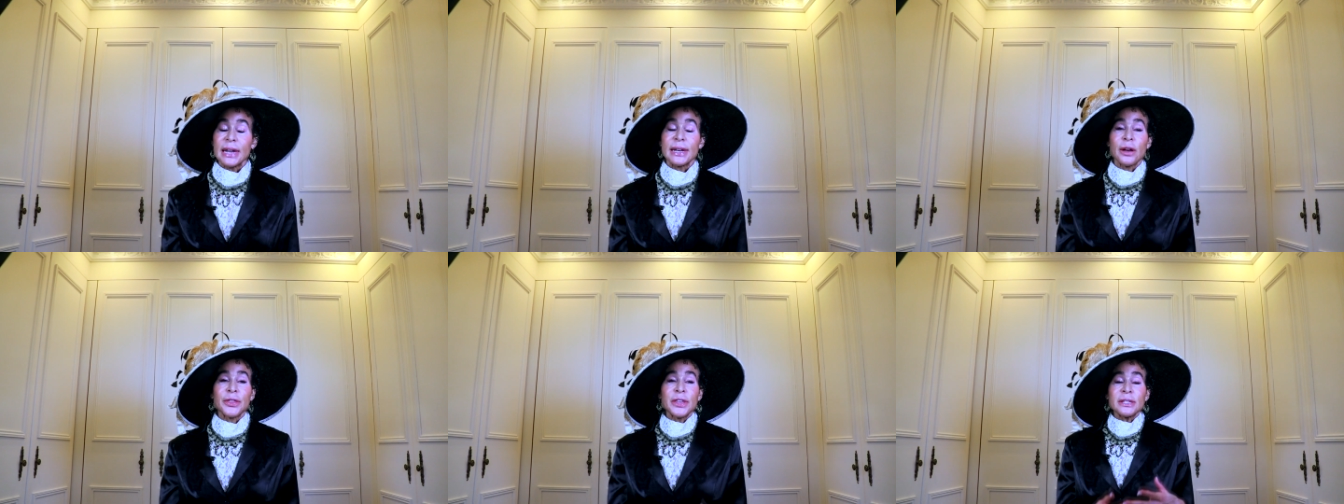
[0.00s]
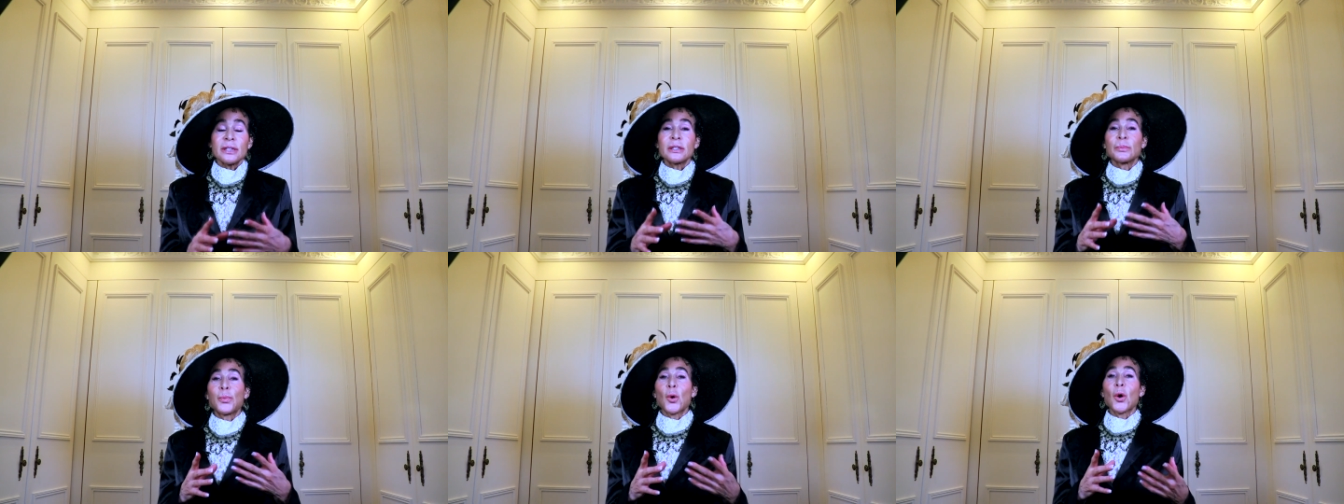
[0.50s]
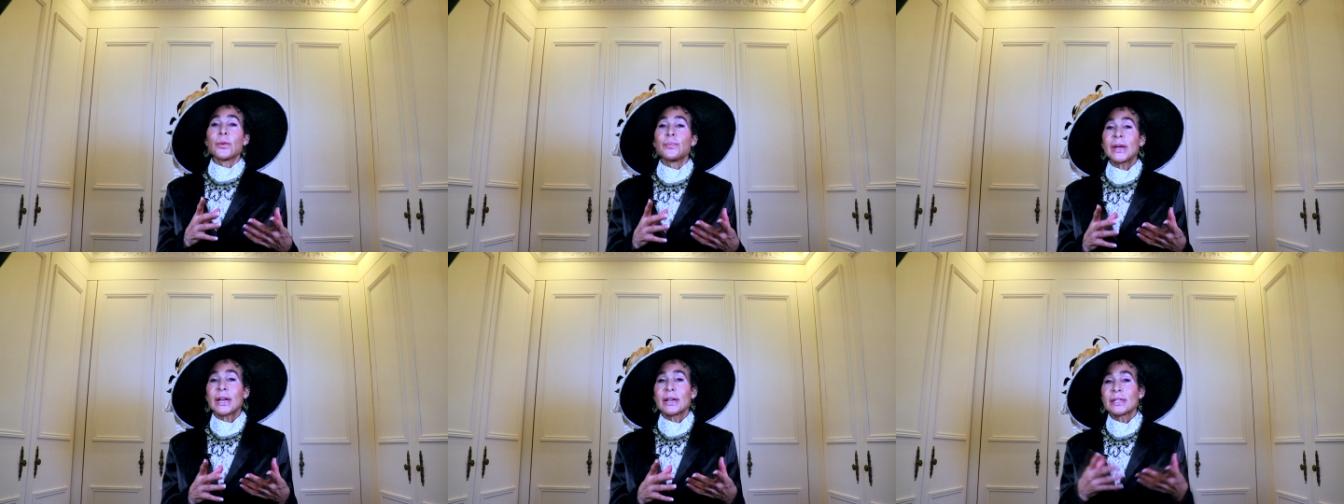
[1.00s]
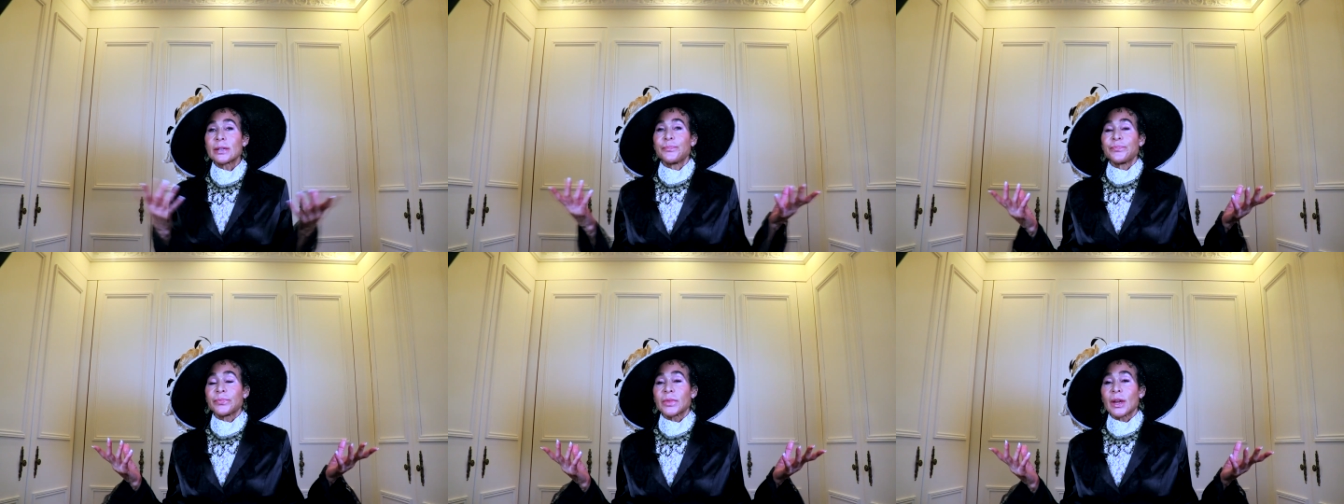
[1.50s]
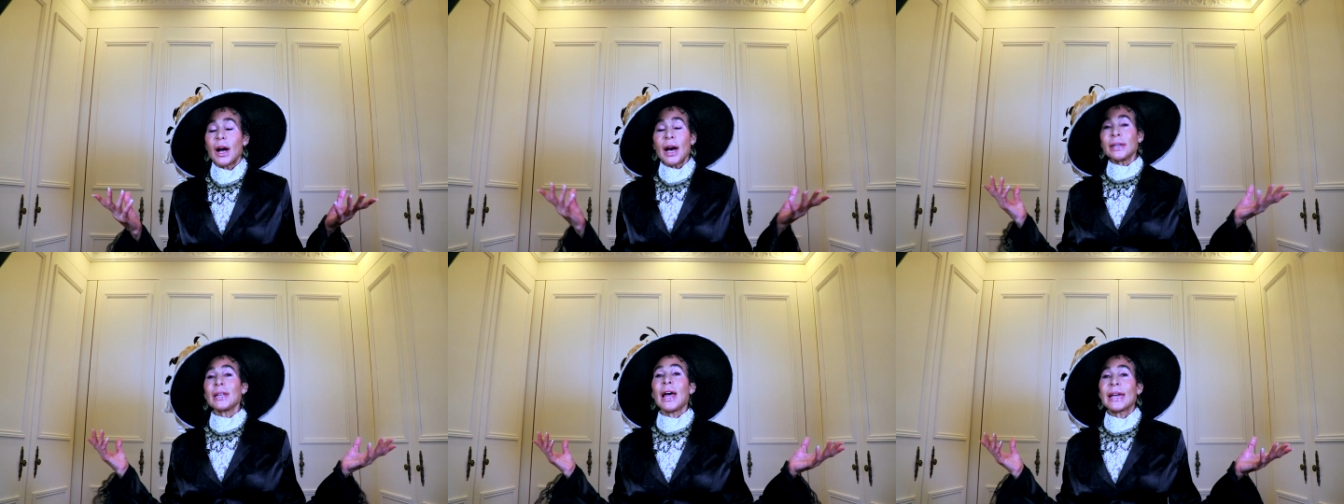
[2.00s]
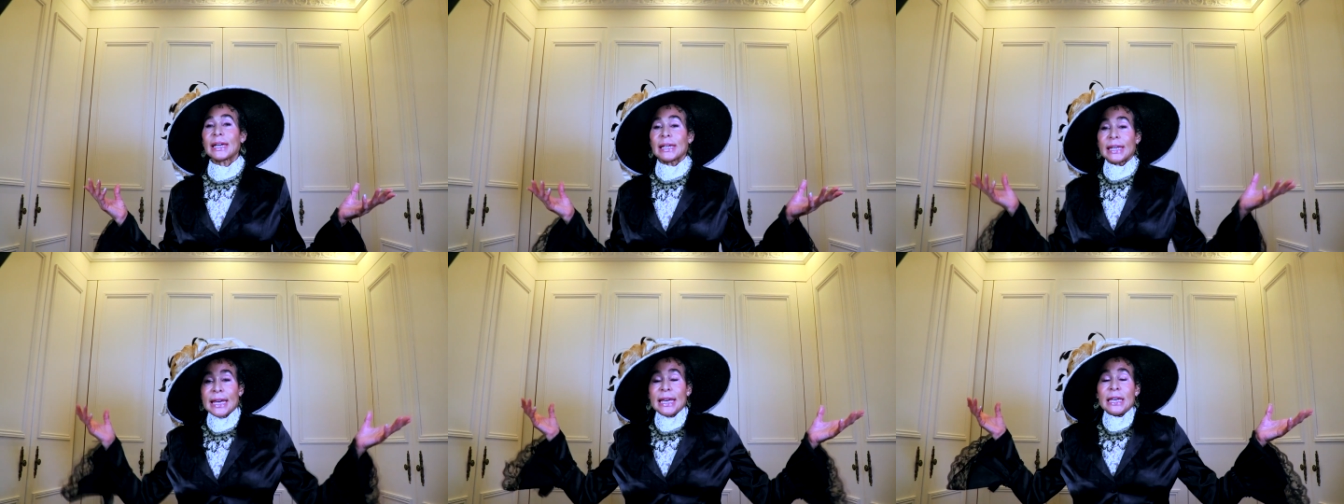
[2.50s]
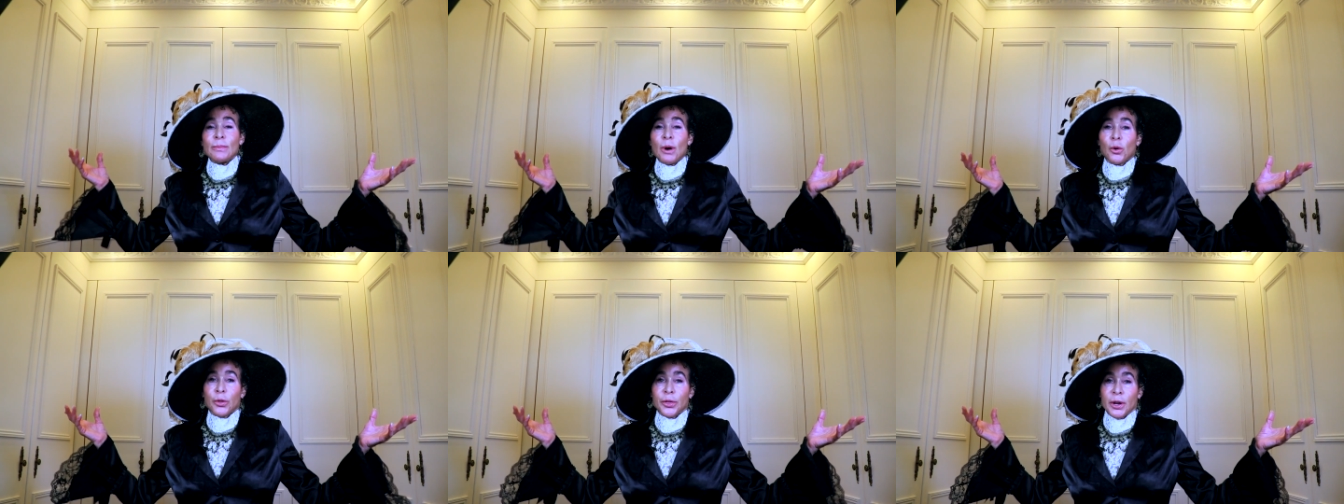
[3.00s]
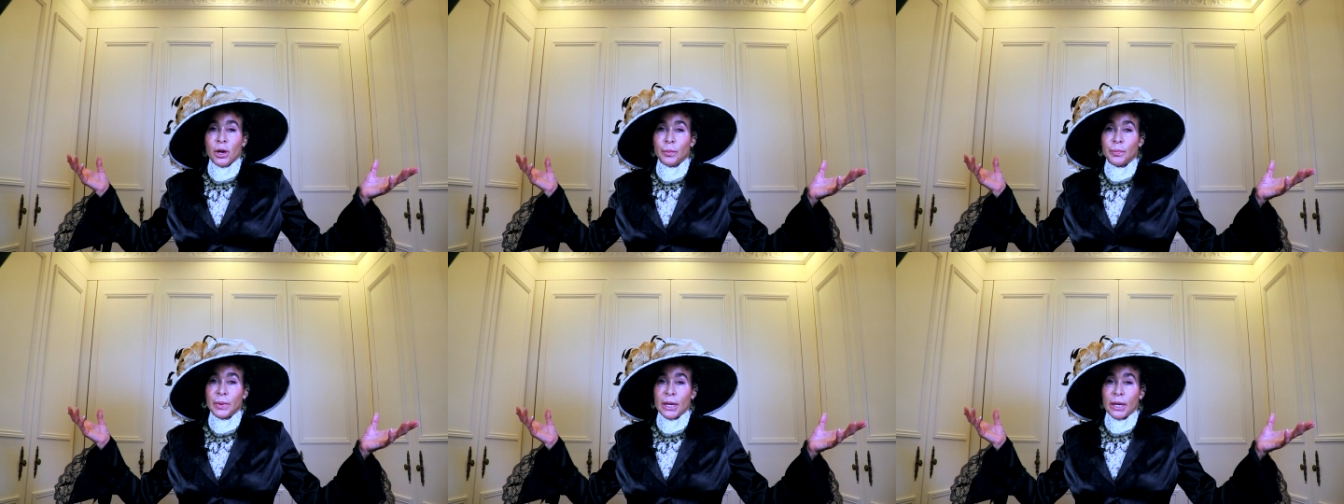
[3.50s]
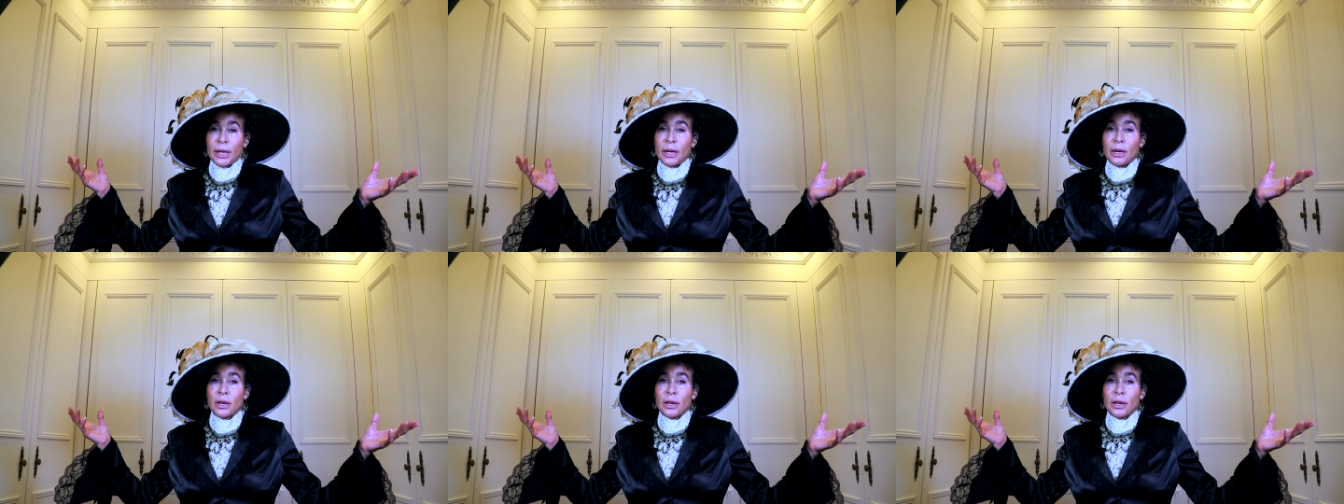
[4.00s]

Now this is important because unlike chemotherapy,